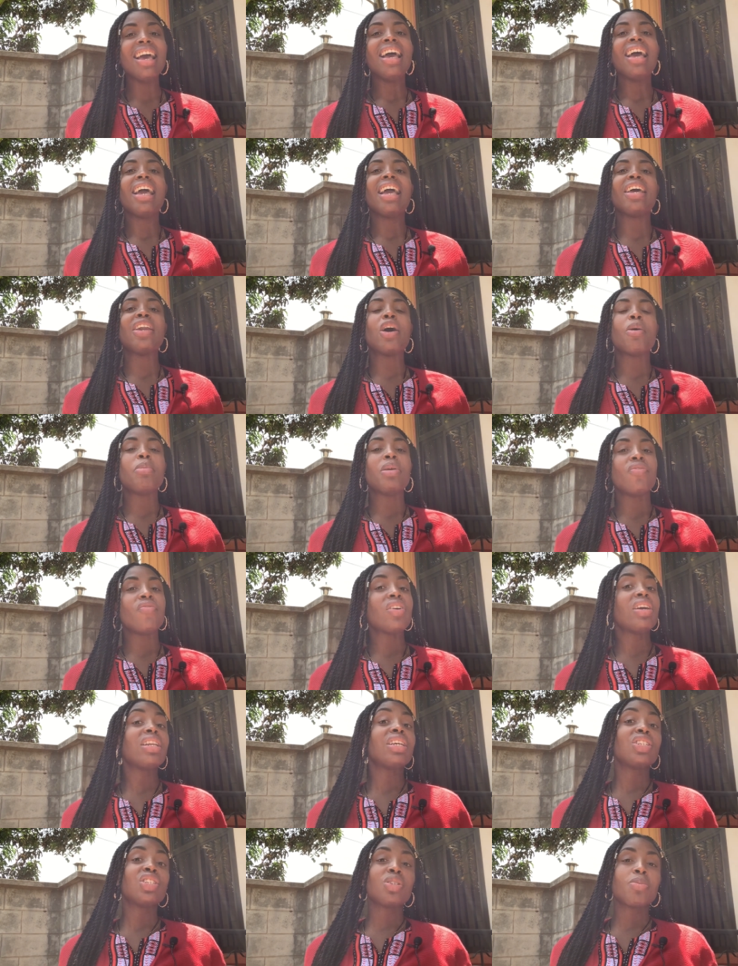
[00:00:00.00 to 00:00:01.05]
and I'll be
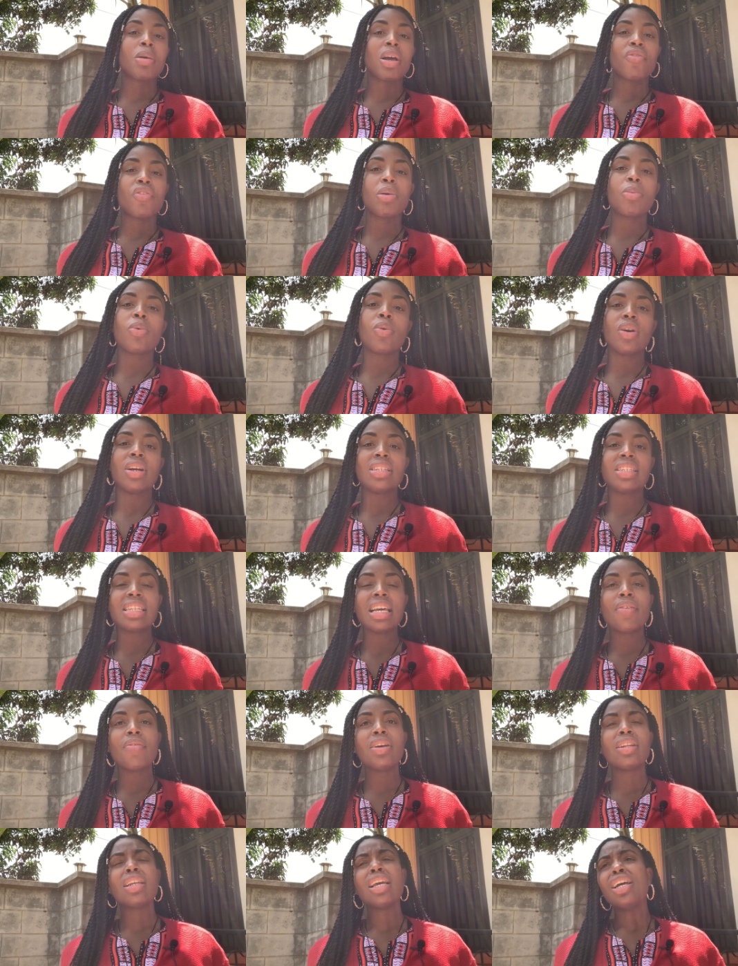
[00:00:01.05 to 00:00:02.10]
finished by February
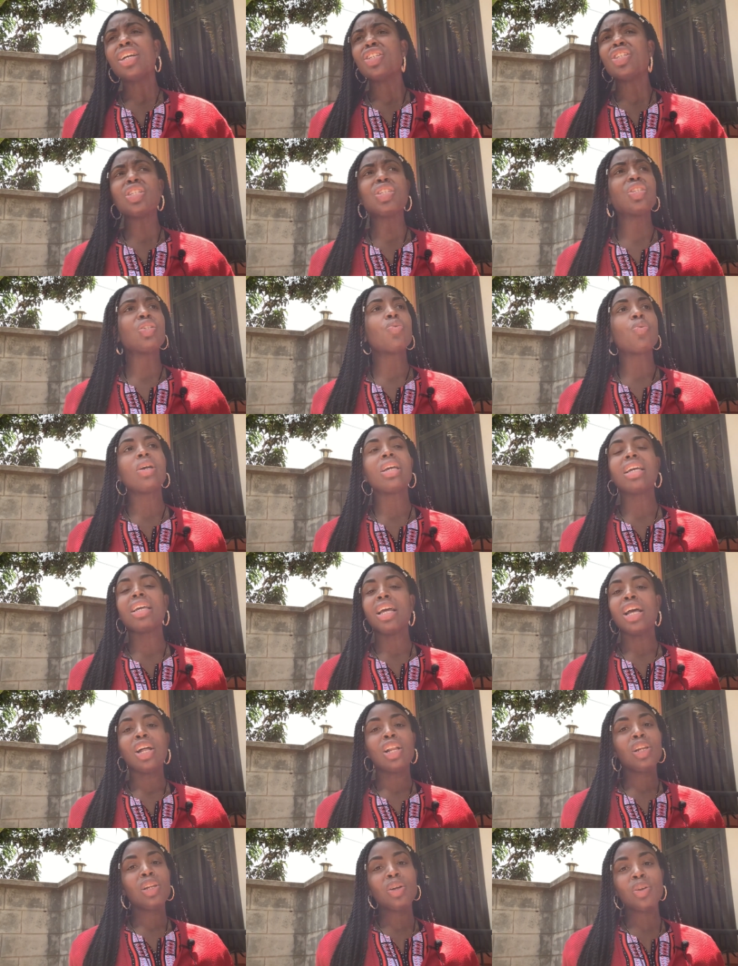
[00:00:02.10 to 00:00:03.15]
7th, just doing
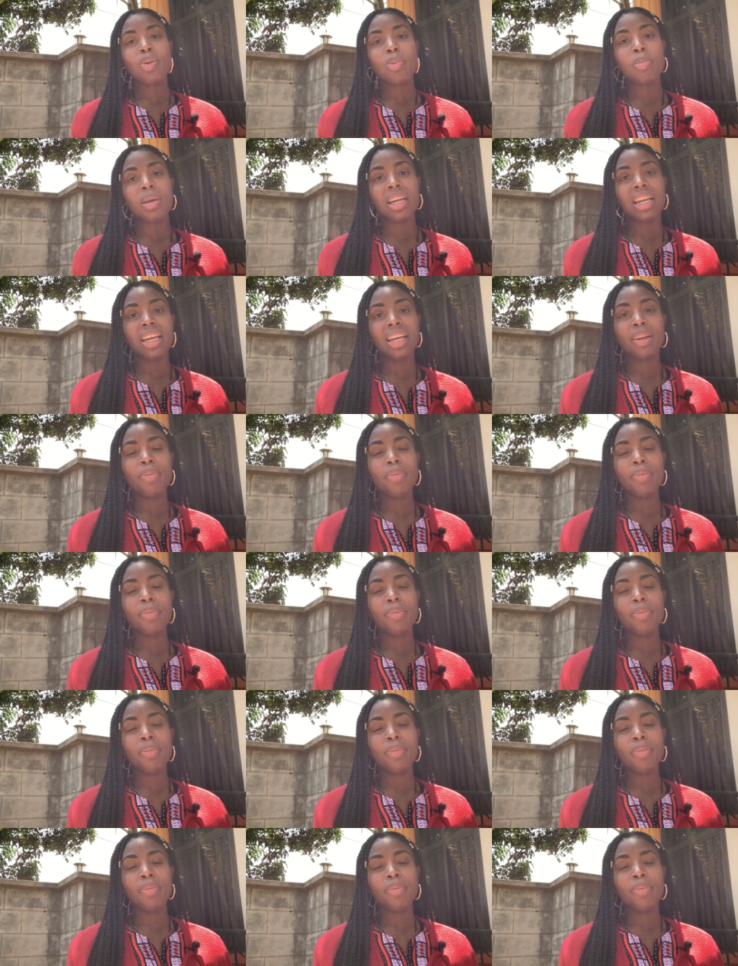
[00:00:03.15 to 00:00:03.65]
little mini